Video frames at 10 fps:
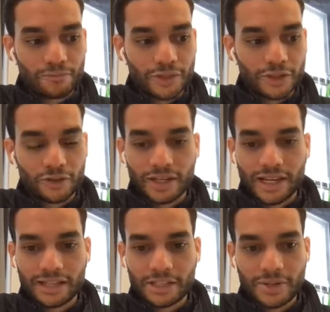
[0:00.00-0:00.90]
Just
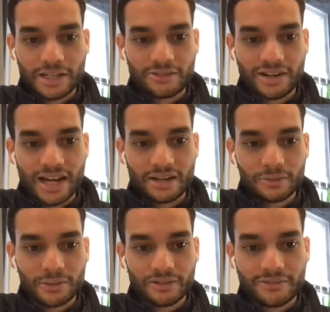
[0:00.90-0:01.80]
looking at the space right now,
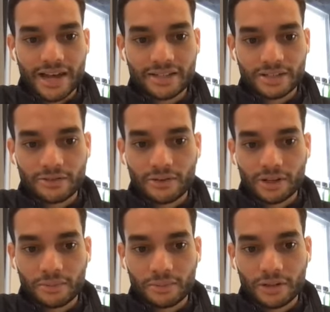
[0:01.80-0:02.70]
we're the fastest
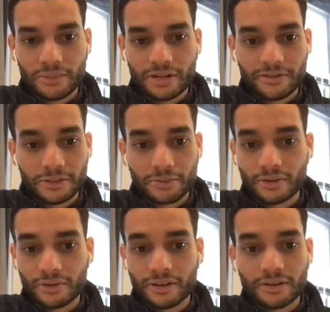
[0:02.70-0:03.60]
growing employee benefits
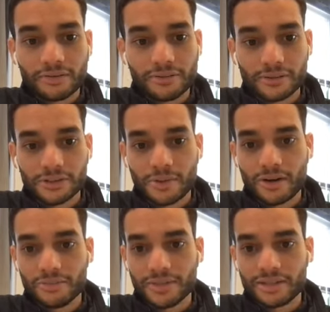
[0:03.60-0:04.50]
broker for
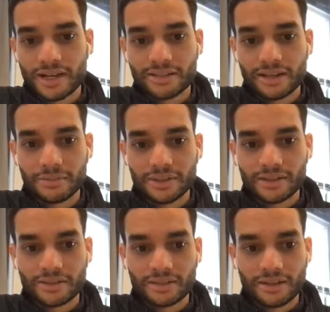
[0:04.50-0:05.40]
small and mid-sized
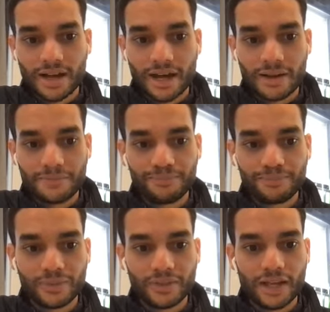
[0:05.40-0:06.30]
companies.
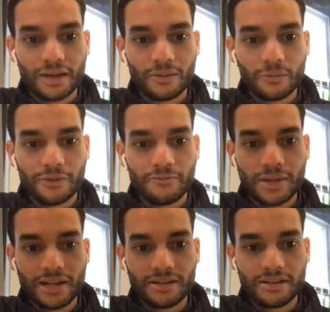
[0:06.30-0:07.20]
We've
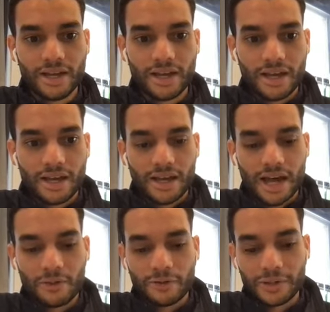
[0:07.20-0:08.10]

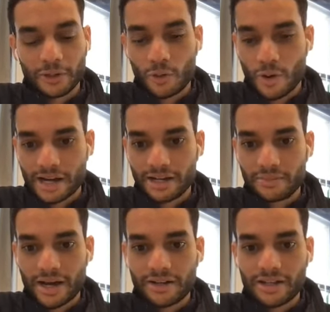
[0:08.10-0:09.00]
been quiet
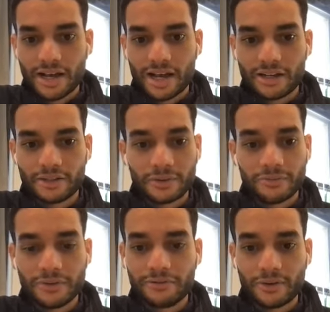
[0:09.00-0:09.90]
about it because
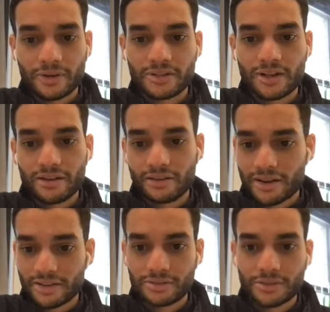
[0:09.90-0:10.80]
we've been focused on our
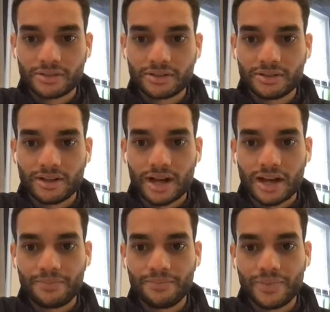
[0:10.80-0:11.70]
customers.
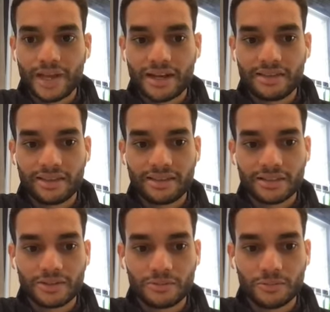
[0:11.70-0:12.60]
And I think
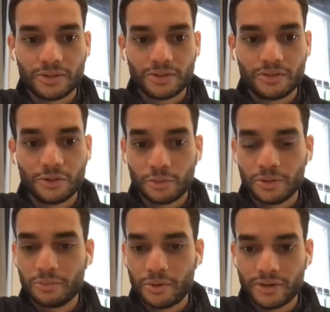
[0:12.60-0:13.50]
that's what's
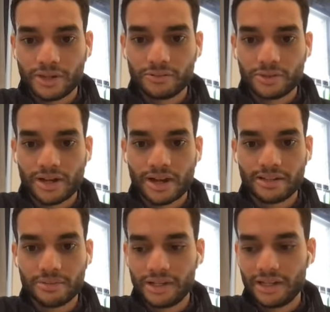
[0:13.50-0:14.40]
super important. We're not
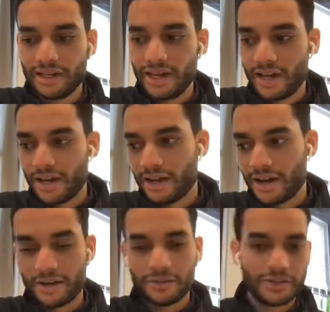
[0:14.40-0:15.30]
going to be,
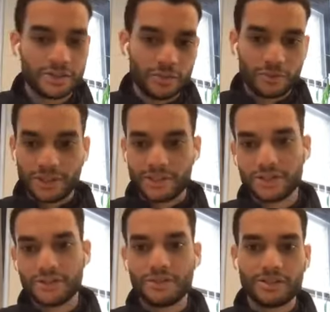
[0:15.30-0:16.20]
oh, this is what we
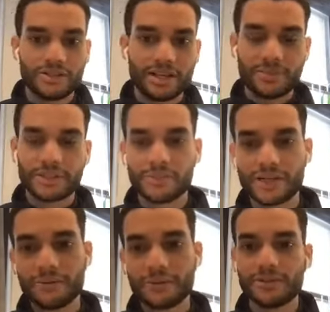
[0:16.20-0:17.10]
do. This is how much
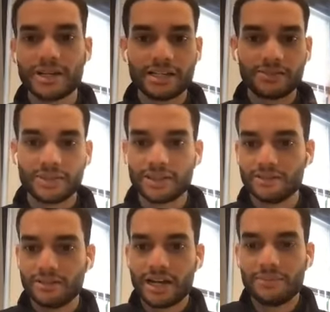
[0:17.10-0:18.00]
money we raise. We
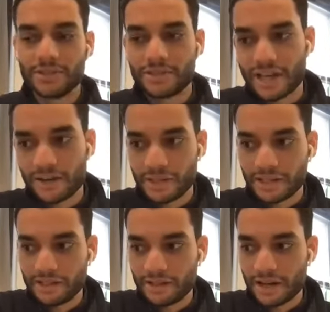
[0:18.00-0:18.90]
did, this is how
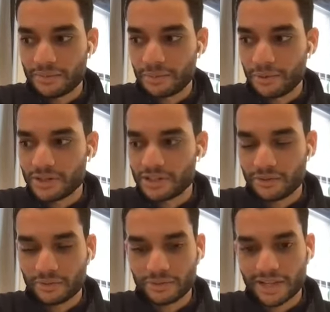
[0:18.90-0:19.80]
many employees.
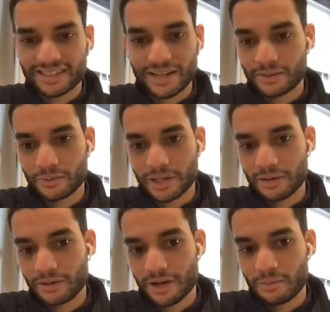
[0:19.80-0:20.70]
That's not the
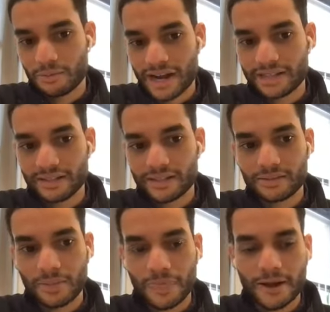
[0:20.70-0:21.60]
way our brand
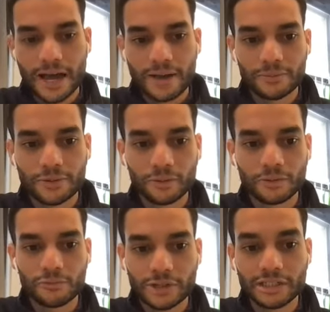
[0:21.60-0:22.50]
is. So
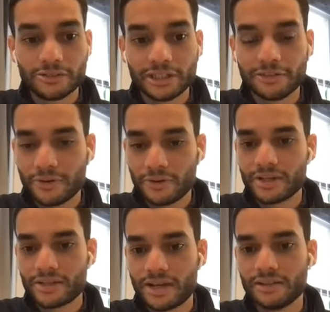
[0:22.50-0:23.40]
we're really, really
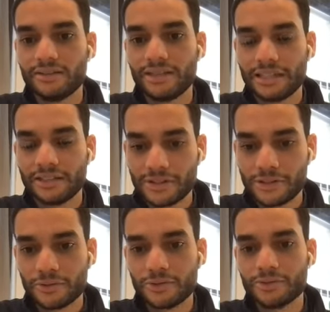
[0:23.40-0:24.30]
focused on the
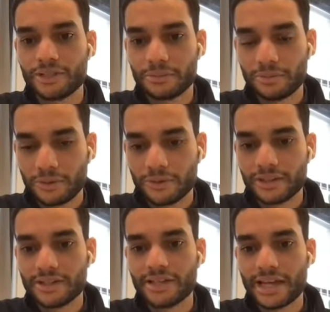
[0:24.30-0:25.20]
individuals, the
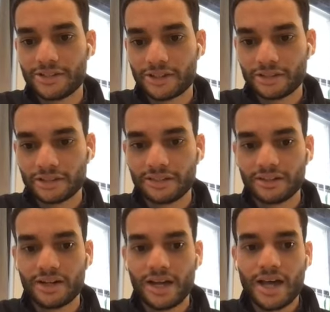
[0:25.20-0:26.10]
employees, the HR leader.